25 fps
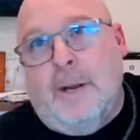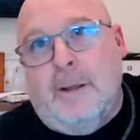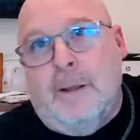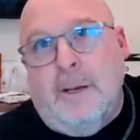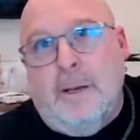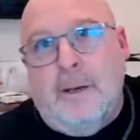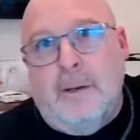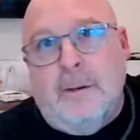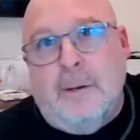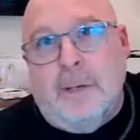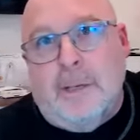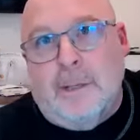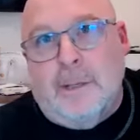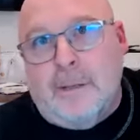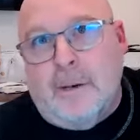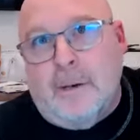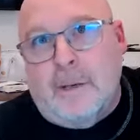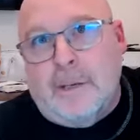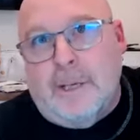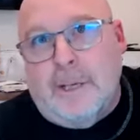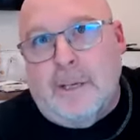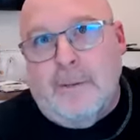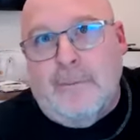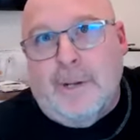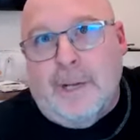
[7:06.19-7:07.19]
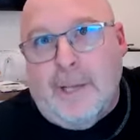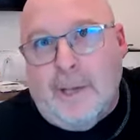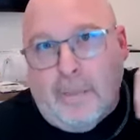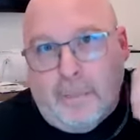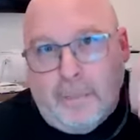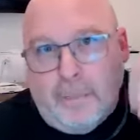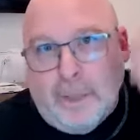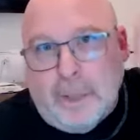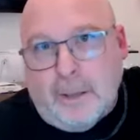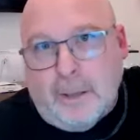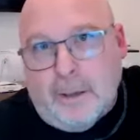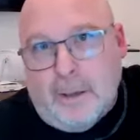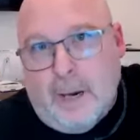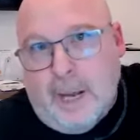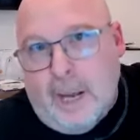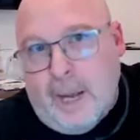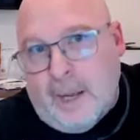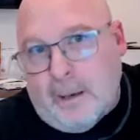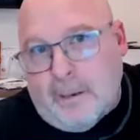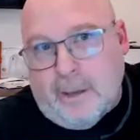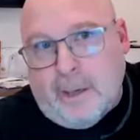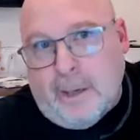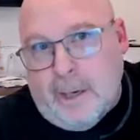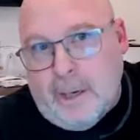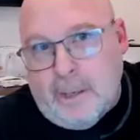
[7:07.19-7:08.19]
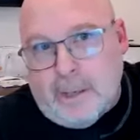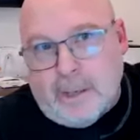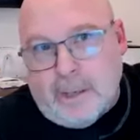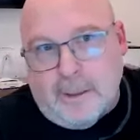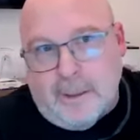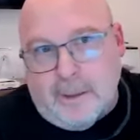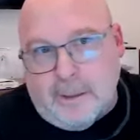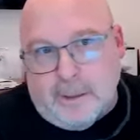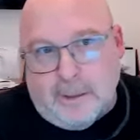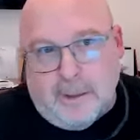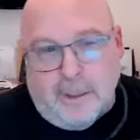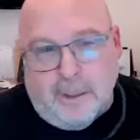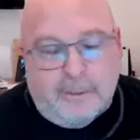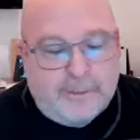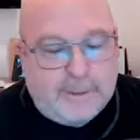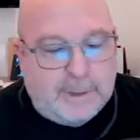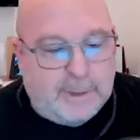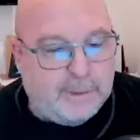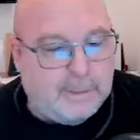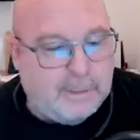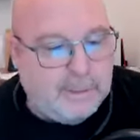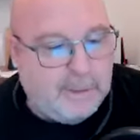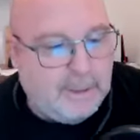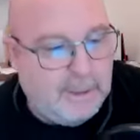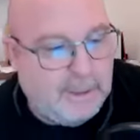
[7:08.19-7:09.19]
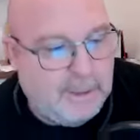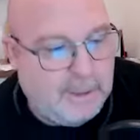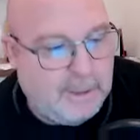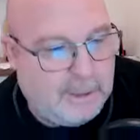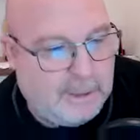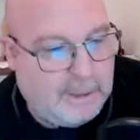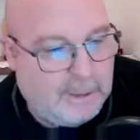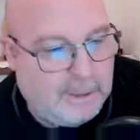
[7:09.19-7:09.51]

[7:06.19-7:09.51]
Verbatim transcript: And then you can start to even get a bigger aggregation of stuff. So uh.